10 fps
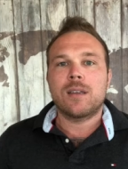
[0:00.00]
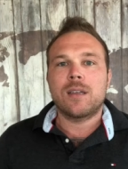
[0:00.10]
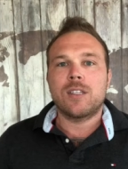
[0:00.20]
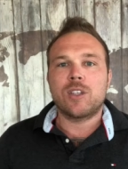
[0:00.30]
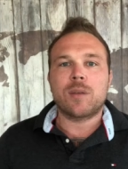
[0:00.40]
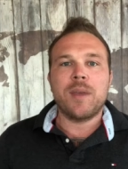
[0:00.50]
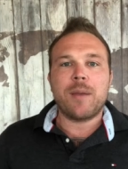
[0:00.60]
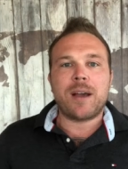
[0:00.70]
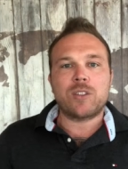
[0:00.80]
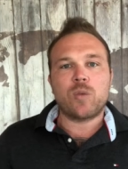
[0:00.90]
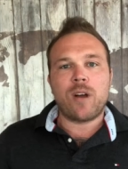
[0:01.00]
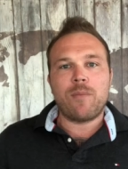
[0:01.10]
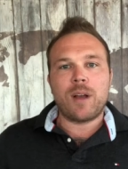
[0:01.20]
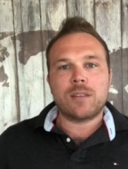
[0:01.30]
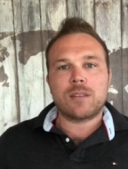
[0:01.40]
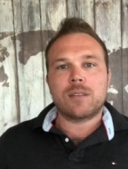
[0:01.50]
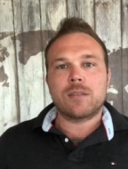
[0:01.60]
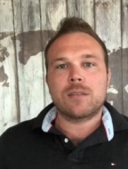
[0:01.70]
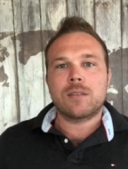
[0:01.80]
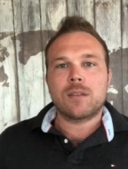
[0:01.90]
It took me about 12 months,
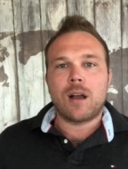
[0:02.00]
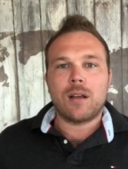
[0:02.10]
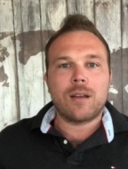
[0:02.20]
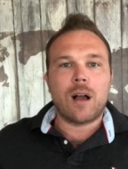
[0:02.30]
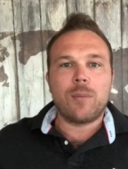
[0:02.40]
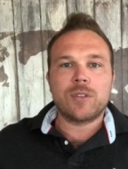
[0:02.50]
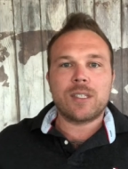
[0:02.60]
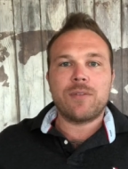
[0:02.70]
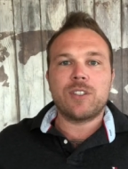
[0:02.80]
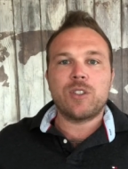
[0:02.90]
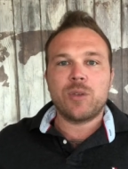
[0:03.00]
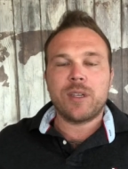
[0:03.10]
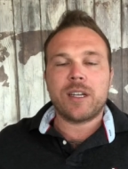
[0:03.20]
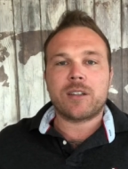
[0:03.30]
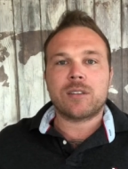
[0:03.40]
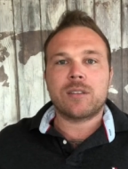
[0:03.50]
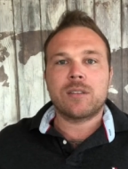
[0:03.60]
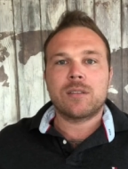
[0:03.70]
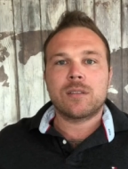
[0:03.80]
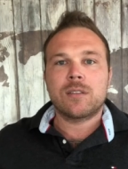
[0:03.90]
almost even 2 years,
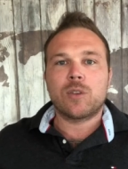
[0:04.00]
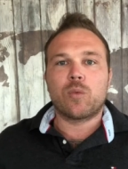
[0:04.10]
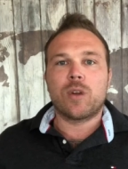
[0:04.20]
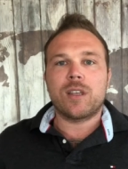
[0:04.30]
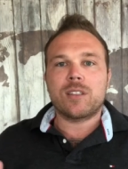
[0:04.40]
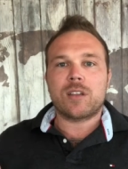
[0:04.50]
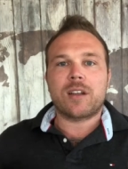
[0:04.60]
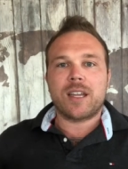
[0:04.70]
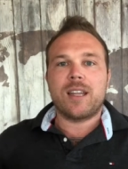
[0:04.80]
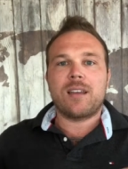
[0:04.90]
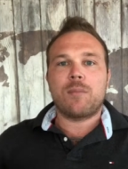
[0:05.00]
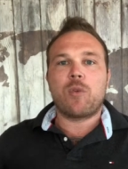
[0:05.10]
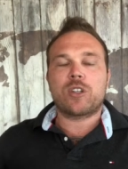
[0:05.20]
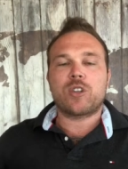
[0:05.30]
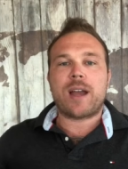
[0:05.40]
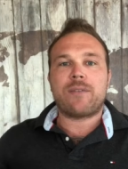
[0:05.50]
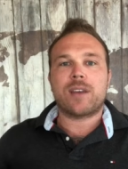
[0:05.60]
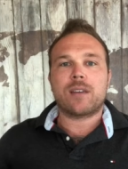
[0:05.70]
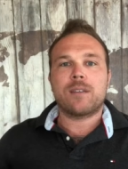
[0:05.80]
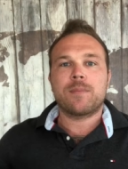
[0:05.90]
to really start getting more
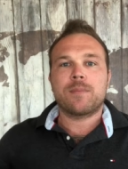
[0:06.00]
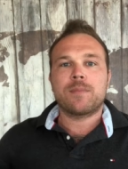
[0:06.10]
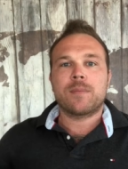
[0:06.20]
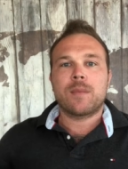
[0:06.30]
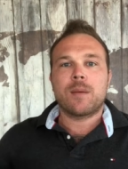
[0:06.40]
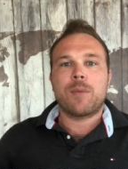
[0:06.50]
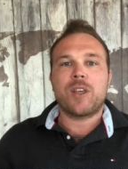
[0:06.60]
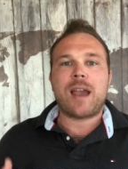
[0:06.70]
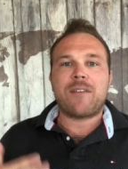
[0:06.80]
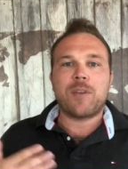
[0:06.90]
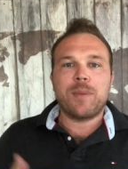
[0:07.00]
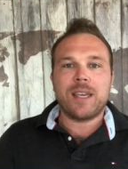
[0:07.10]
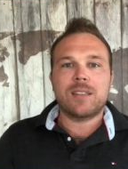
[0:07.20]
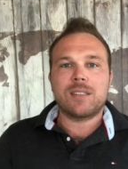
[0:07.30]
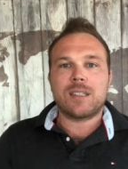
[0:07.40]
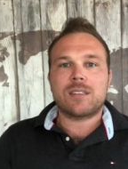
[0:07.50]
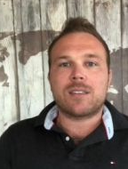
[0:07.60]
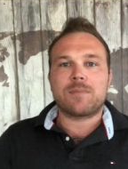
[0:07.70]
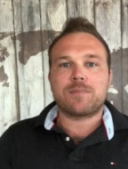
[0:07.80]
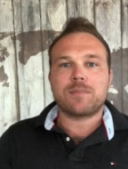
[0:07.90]
traffic. But you have to be
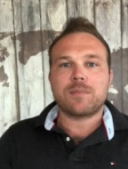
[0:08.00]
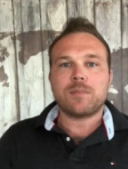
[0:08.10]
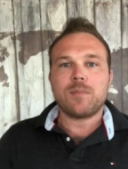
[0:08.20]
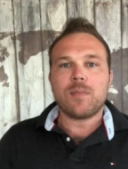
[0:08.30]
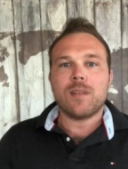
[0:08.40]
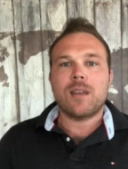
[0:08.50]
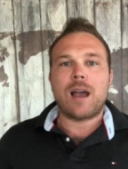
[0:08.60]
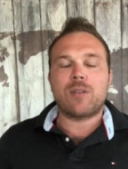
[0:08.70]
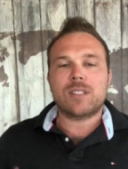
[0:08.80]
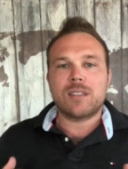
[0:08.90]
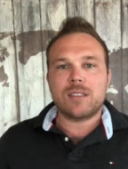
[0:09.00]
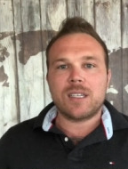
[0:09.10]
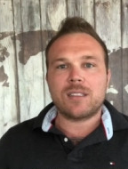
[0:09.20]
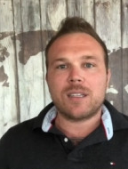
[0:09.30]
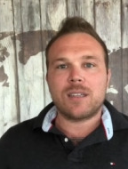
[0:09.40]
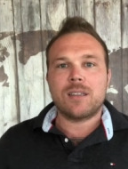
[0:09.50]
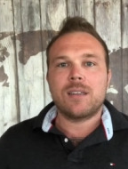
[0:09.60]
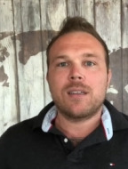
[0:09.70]
consistent. I was consistent.